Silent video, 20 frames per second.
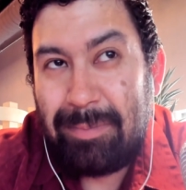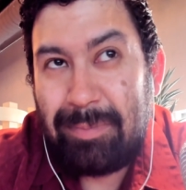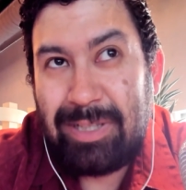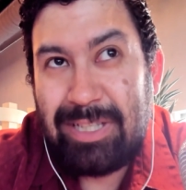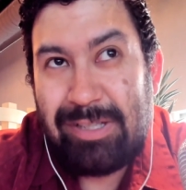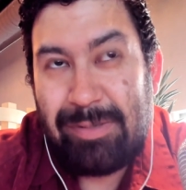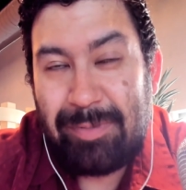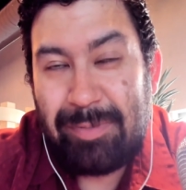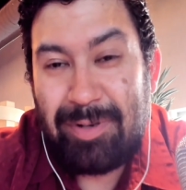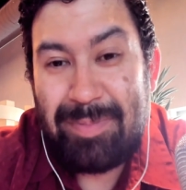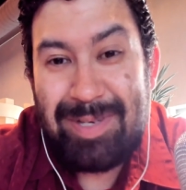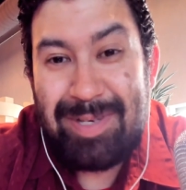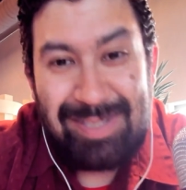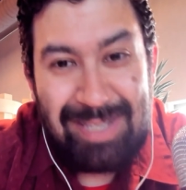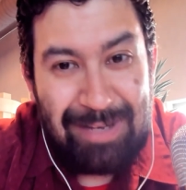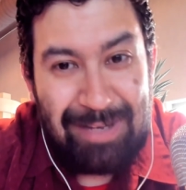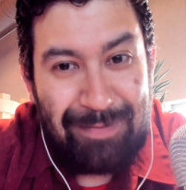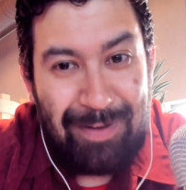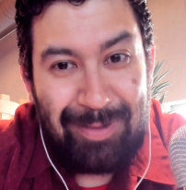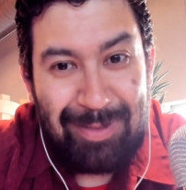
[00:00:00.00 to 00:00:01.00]
Please remember to be
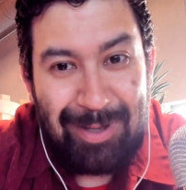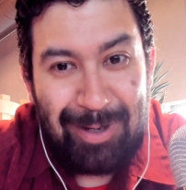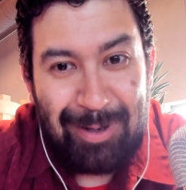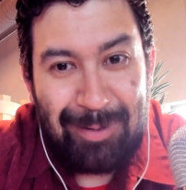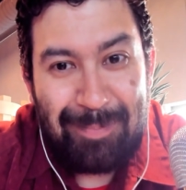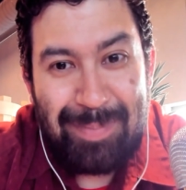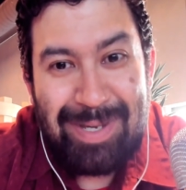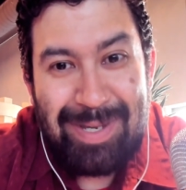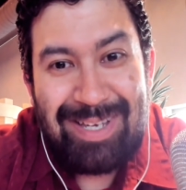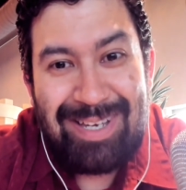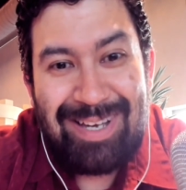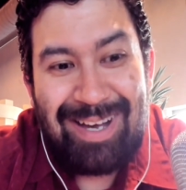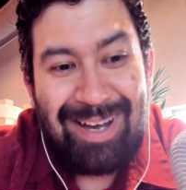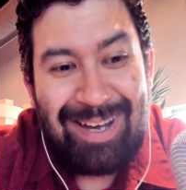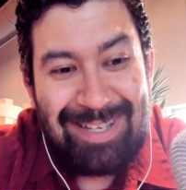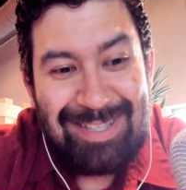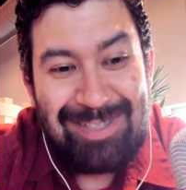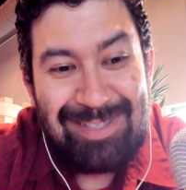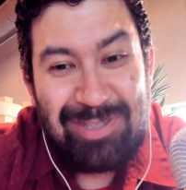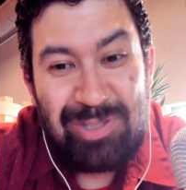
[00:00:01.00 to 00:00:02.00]
safe out there, be
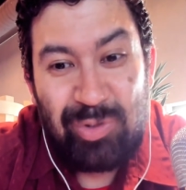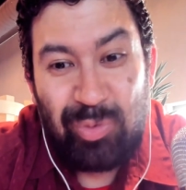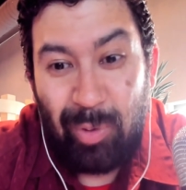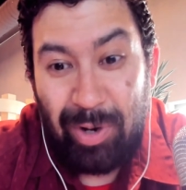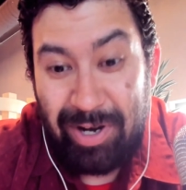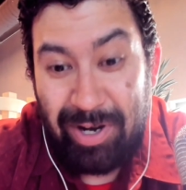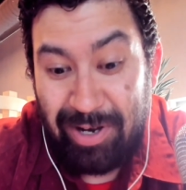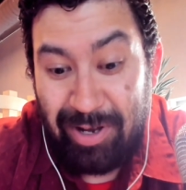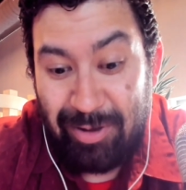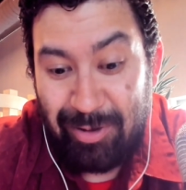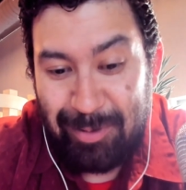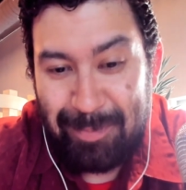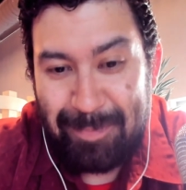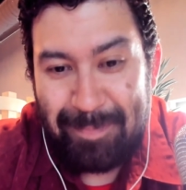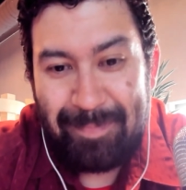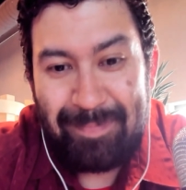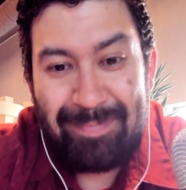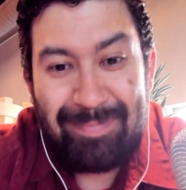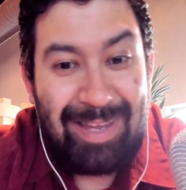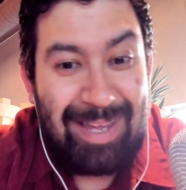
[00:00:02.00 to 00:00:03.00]
kind to one another,
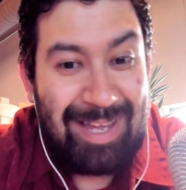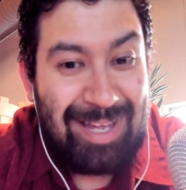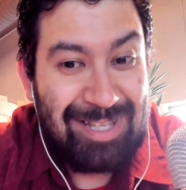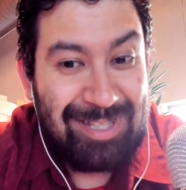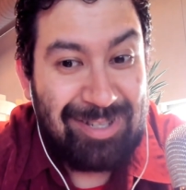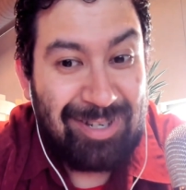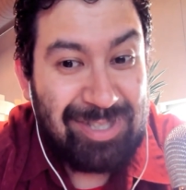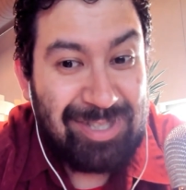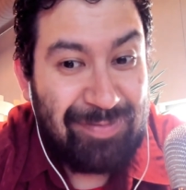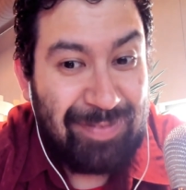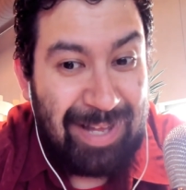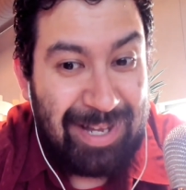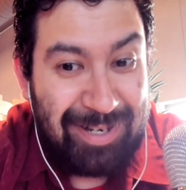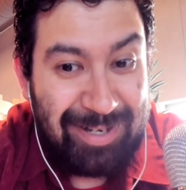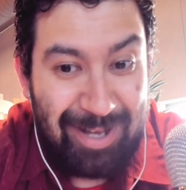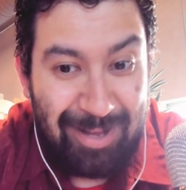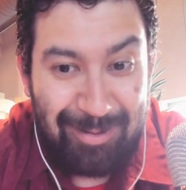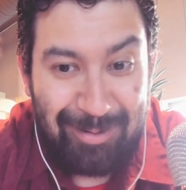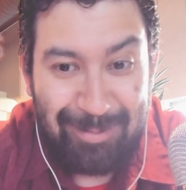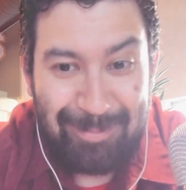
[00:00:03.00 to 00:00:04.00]
and Ducks fly
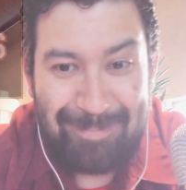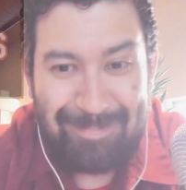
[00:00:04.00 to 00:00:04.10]
together.